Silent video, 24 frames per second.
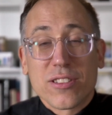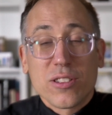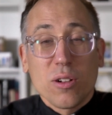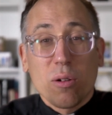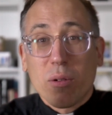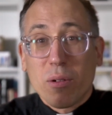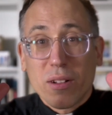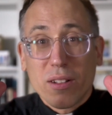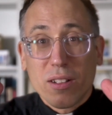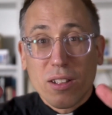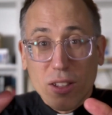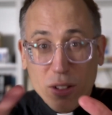
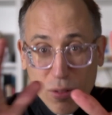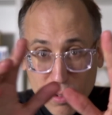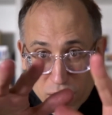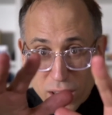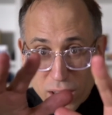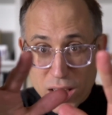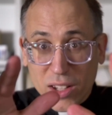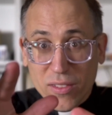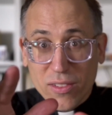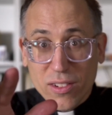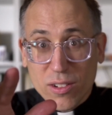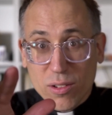So you
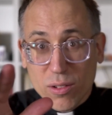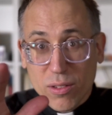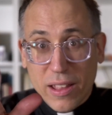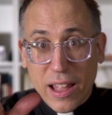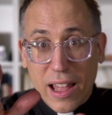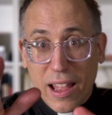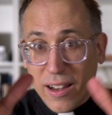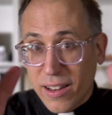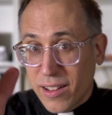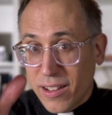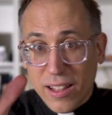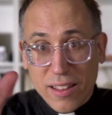can even do
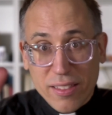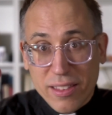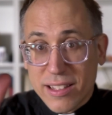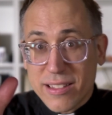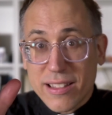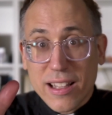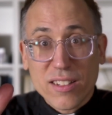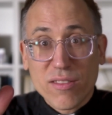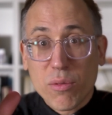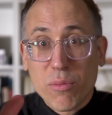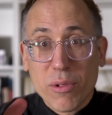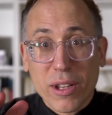that in these
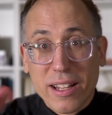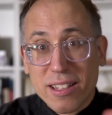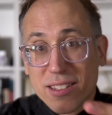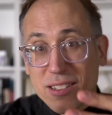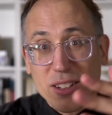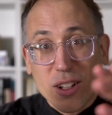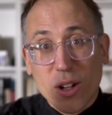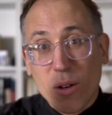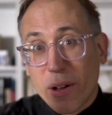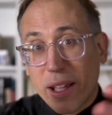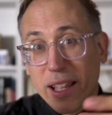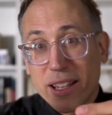next few minutes.
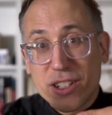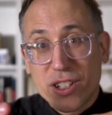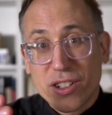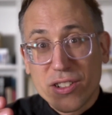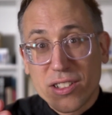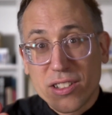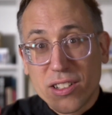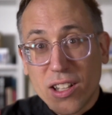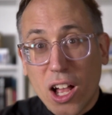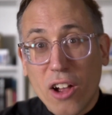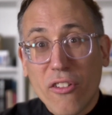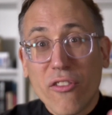Go get your
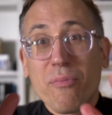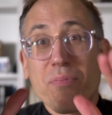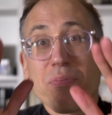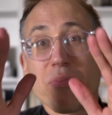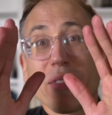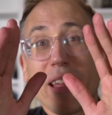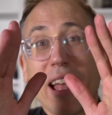stuff.